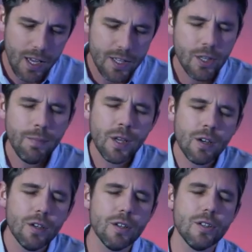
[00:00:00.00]
Is it
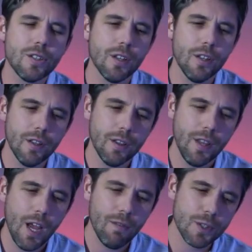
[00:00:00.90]
because
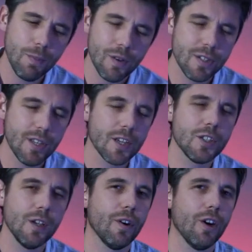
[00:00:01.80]
their response is
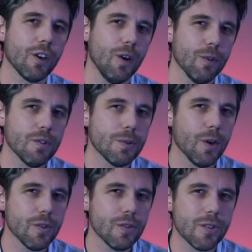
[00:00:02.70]
actually a very common
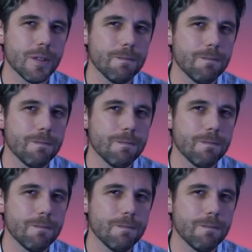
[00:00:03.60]
response?